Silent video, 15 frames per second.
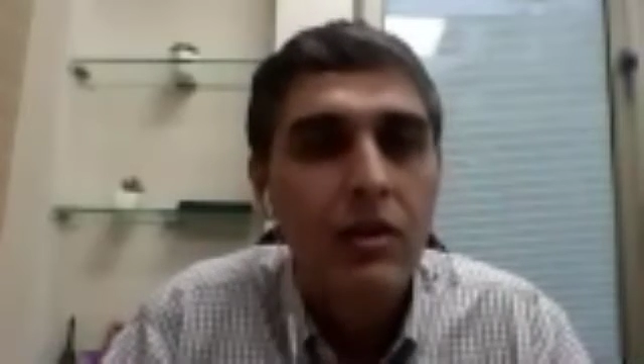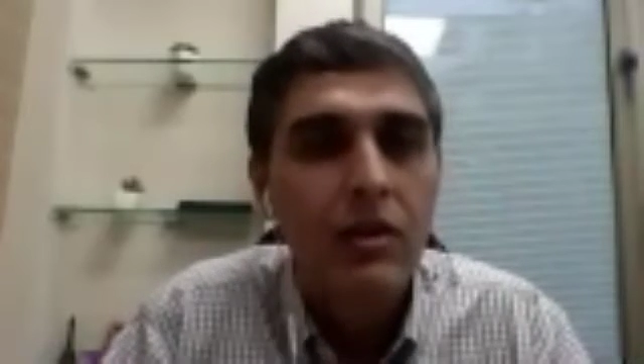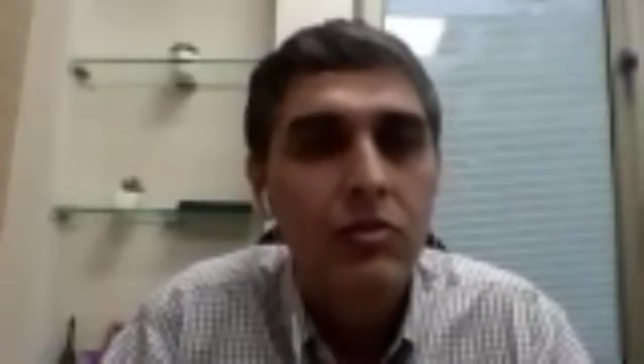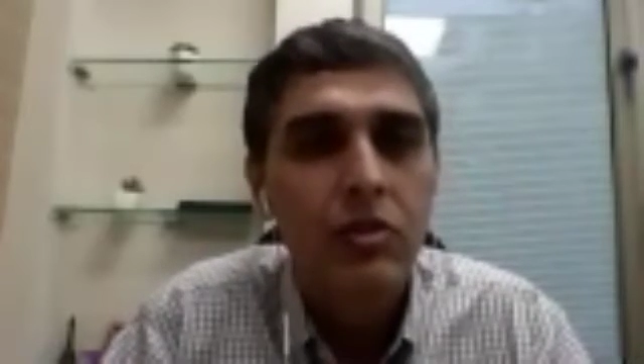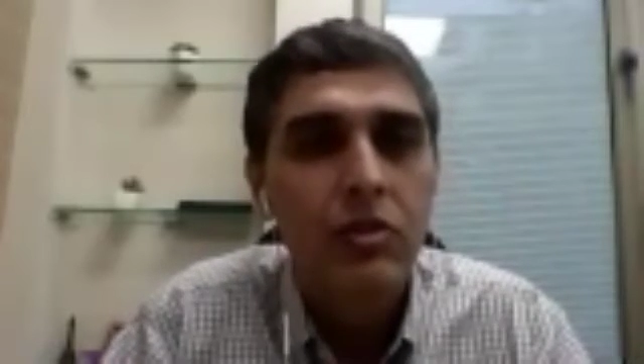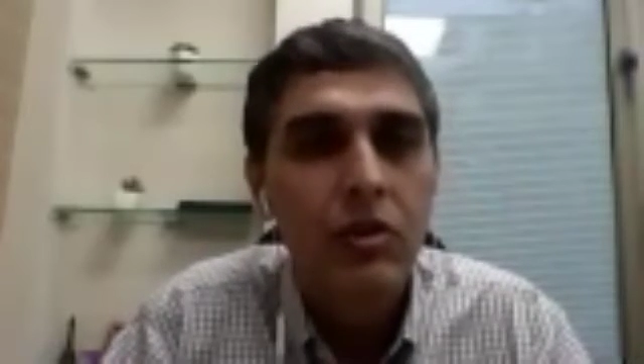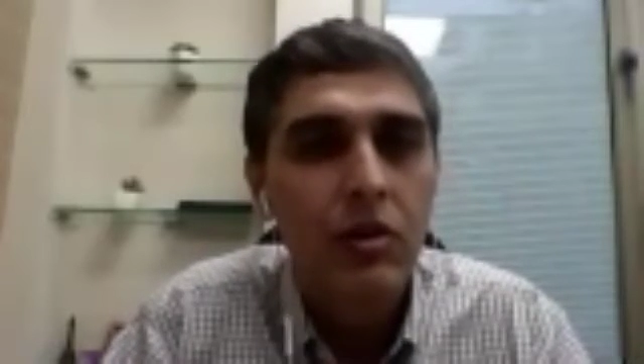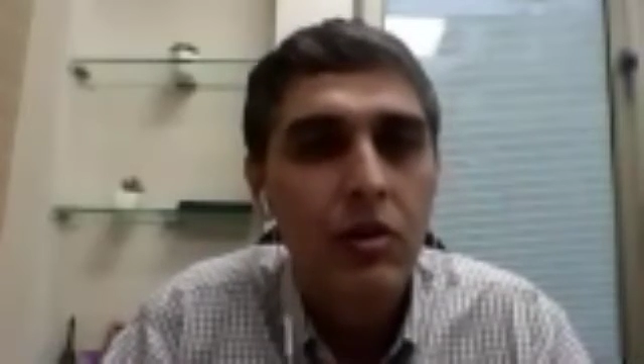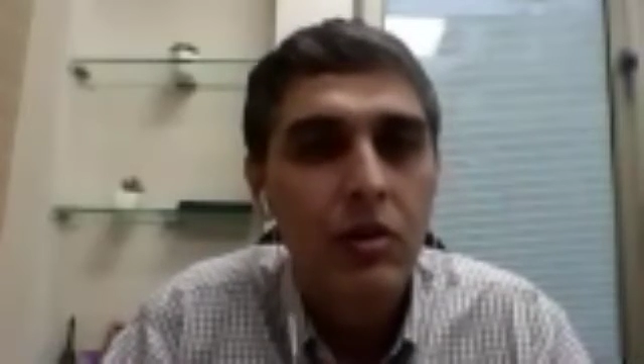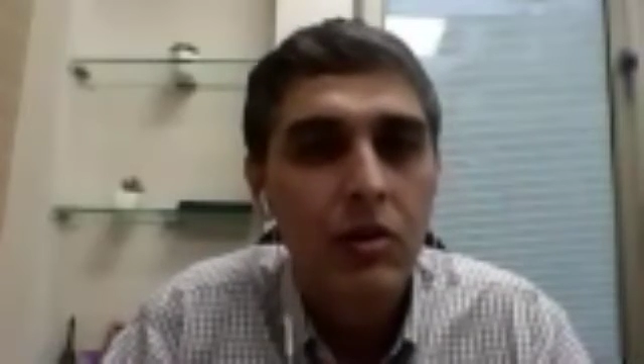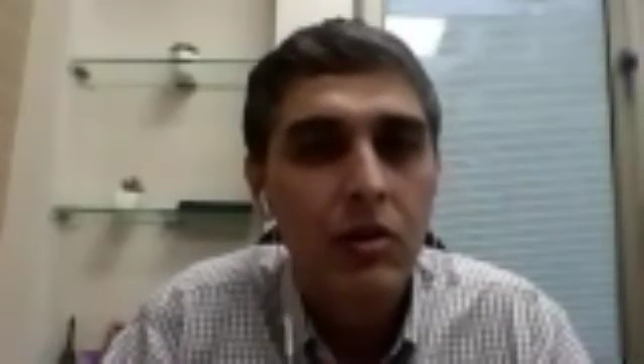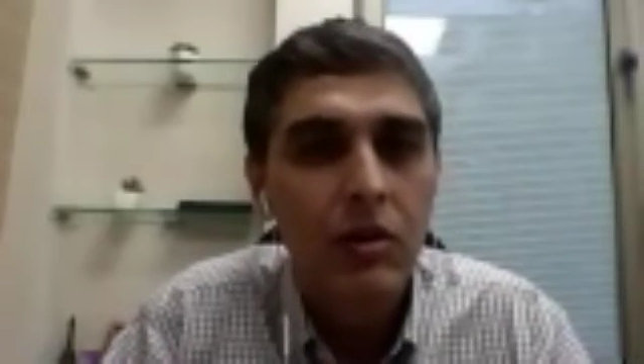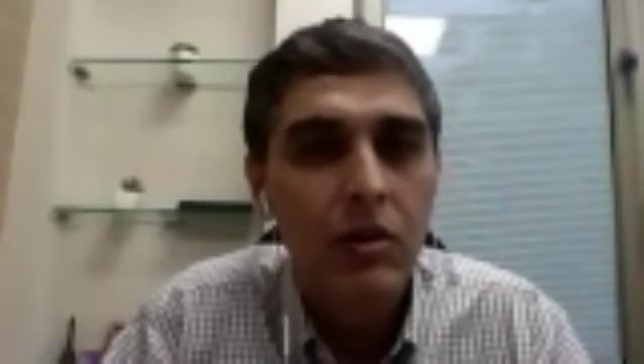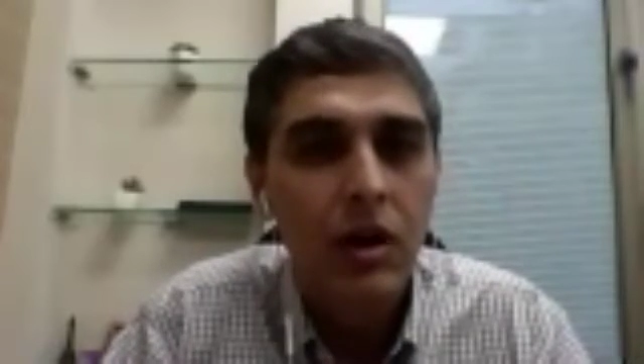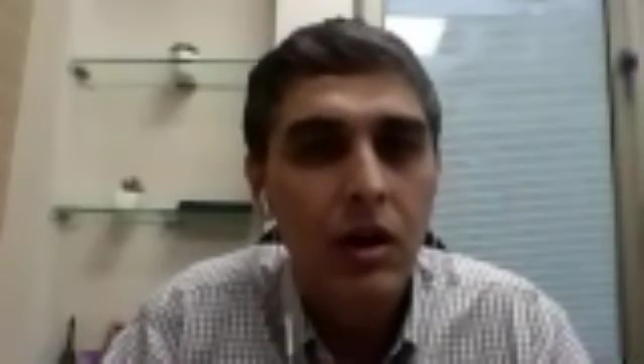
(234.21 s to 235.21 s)

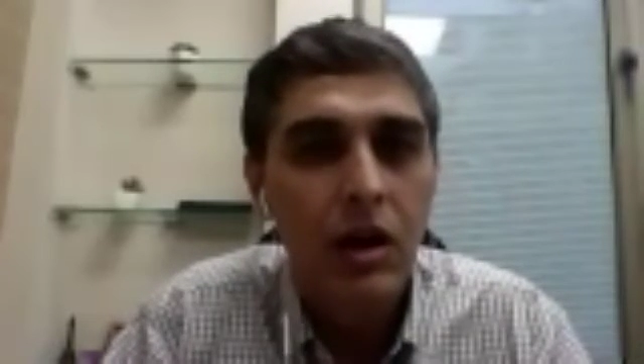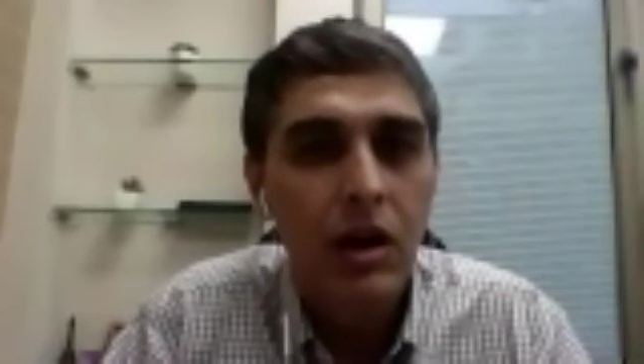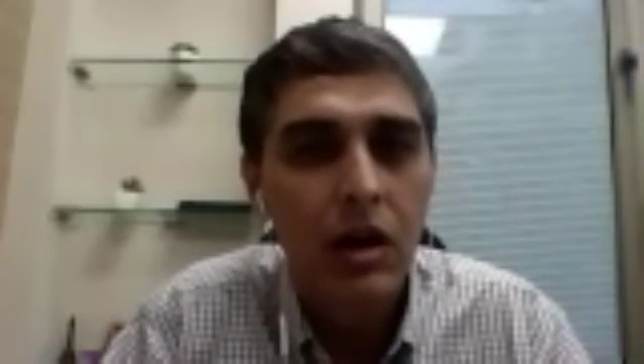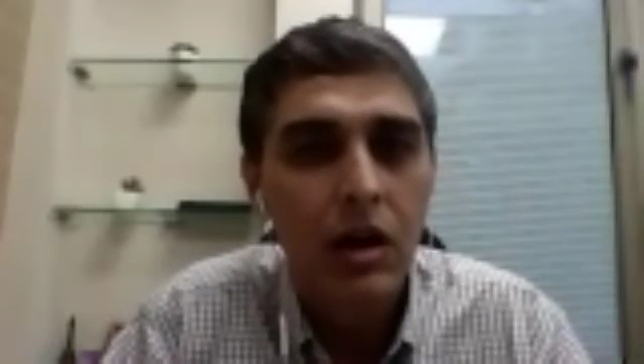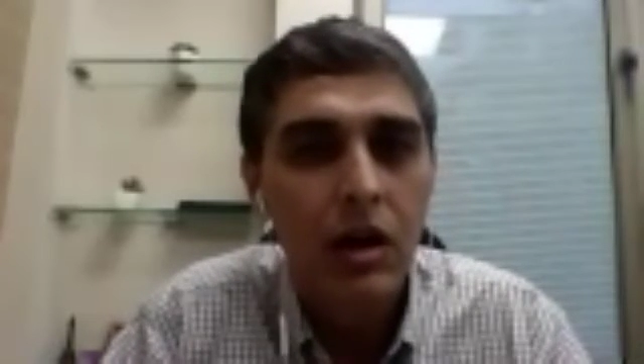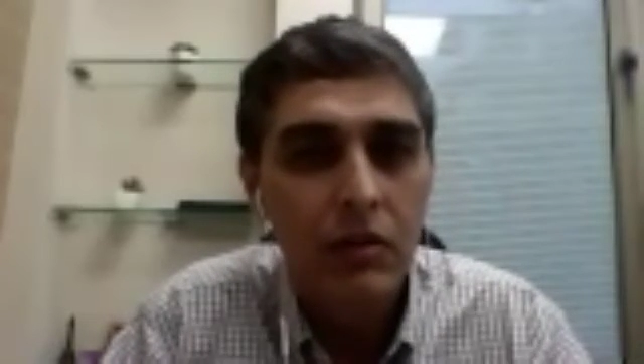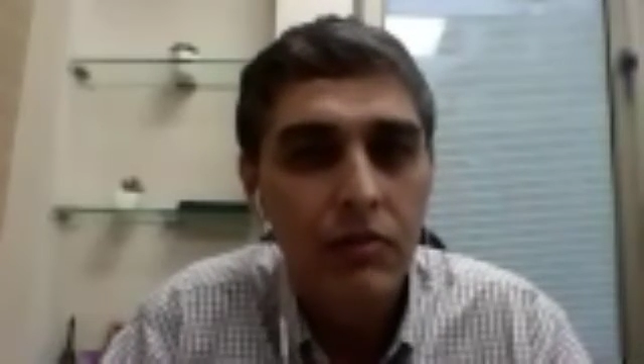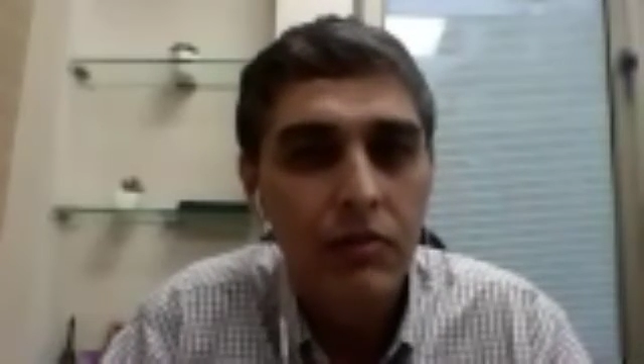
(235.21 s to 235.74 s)
So